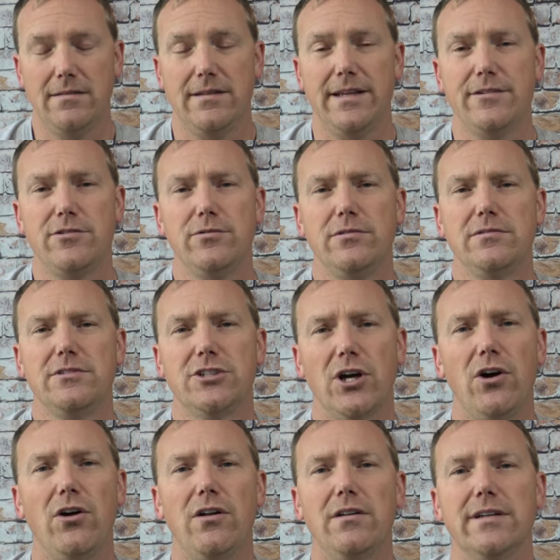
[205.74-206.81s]
They do
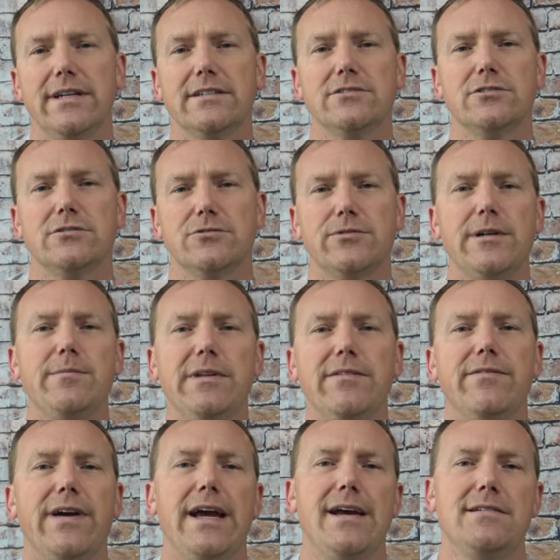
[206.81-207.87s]
dull extremely
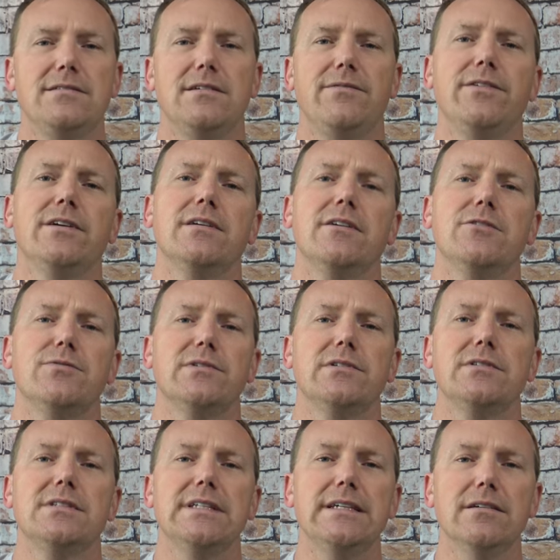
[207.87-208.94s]
fast if you're going to
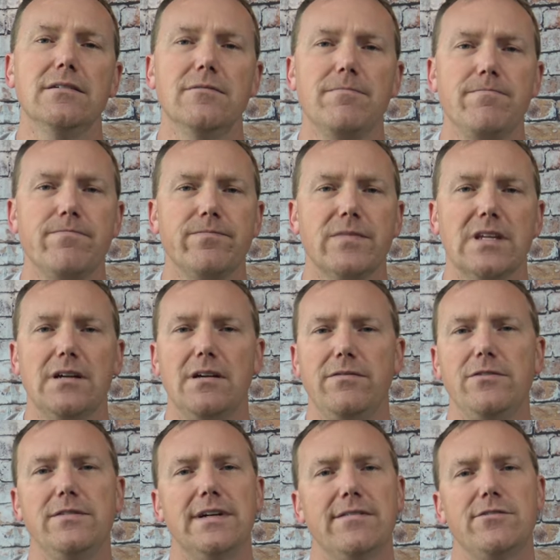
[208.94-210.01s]
drill steel. Uh,
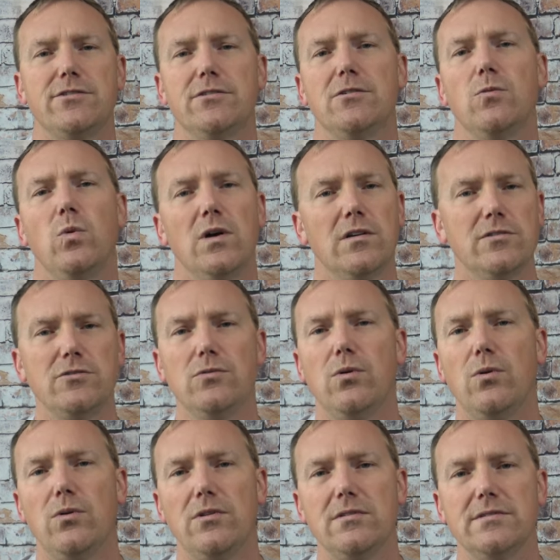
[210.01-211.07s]
if you have got to drill one or two
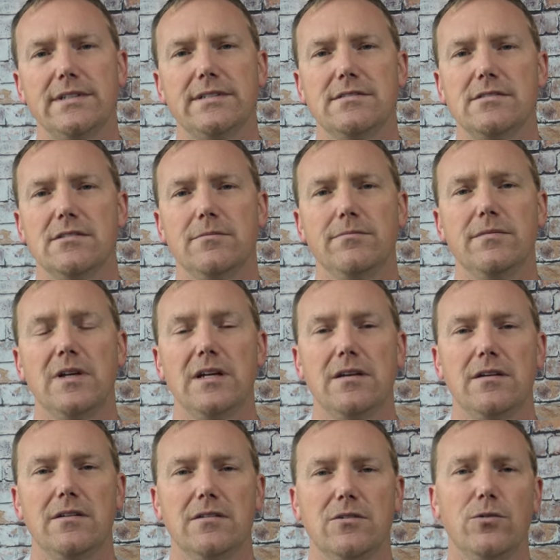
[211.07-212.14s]
holes in some
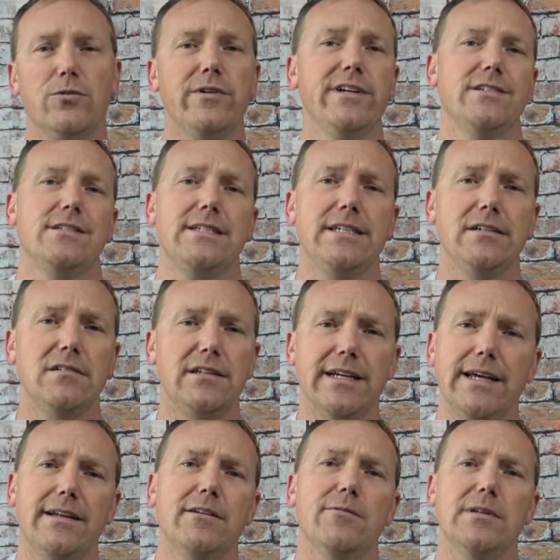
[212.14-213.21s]
quarter inch steel
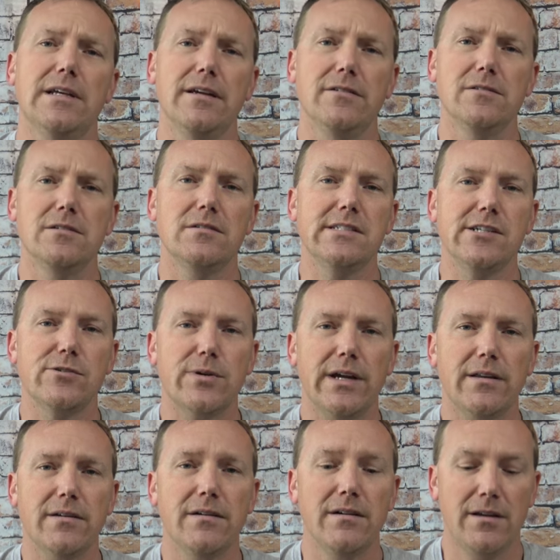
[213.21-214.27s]
like I did with a utility
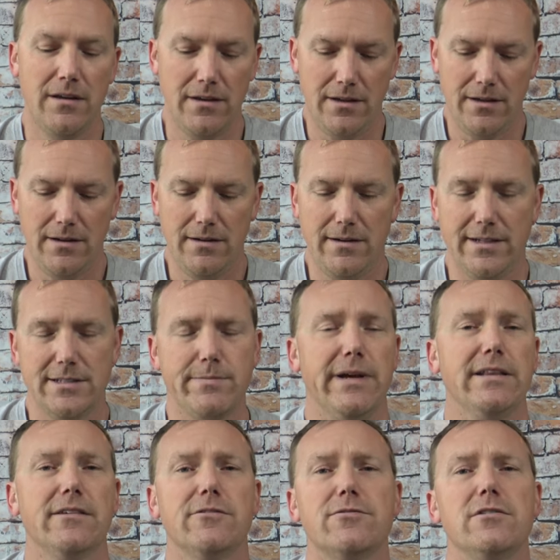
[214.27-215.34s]
trailer,
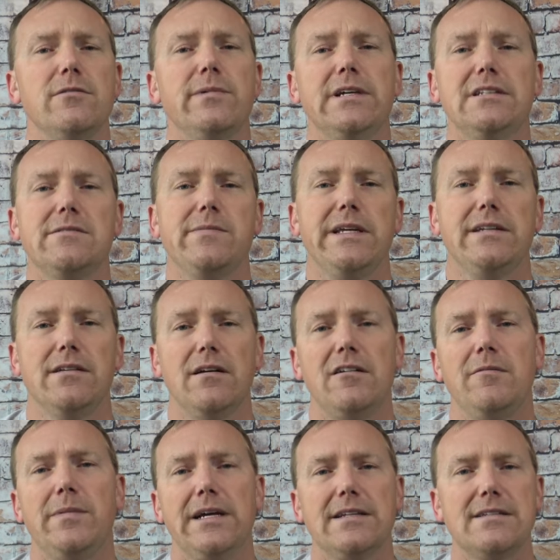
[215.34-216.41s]
expect the drill bit to be
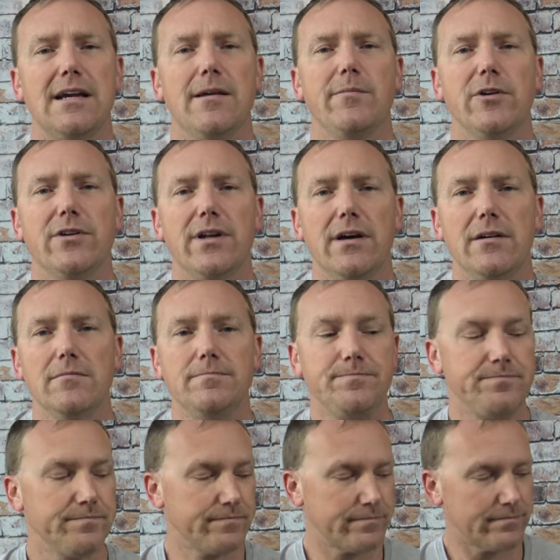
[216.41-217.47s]
dull by the time you're done.
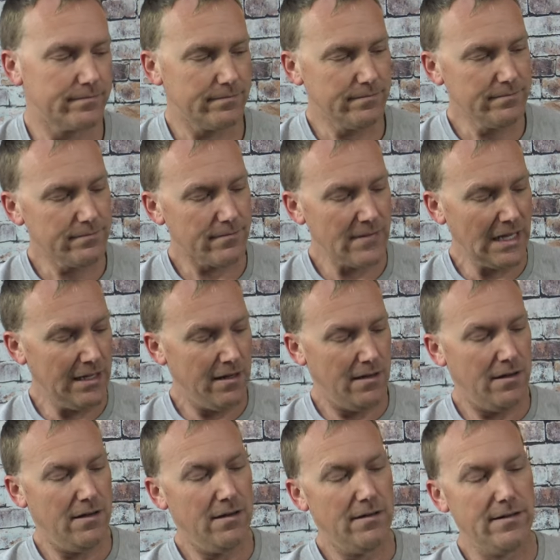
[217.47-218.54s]

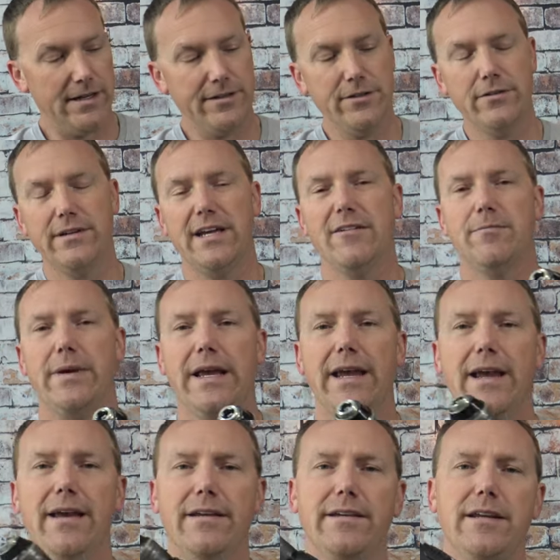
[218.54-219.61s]
I do have my
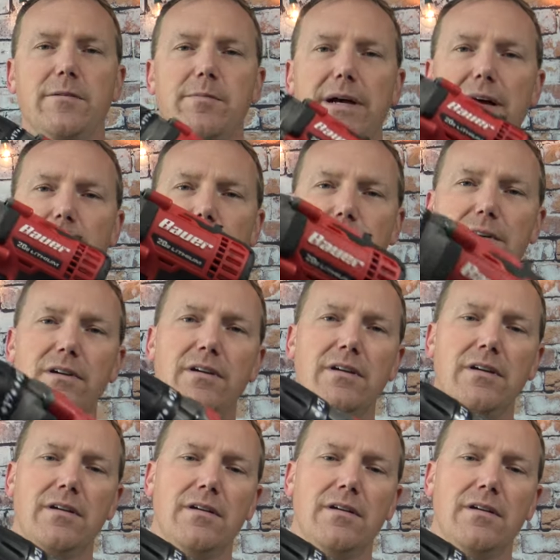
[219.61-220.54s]
handy Bauer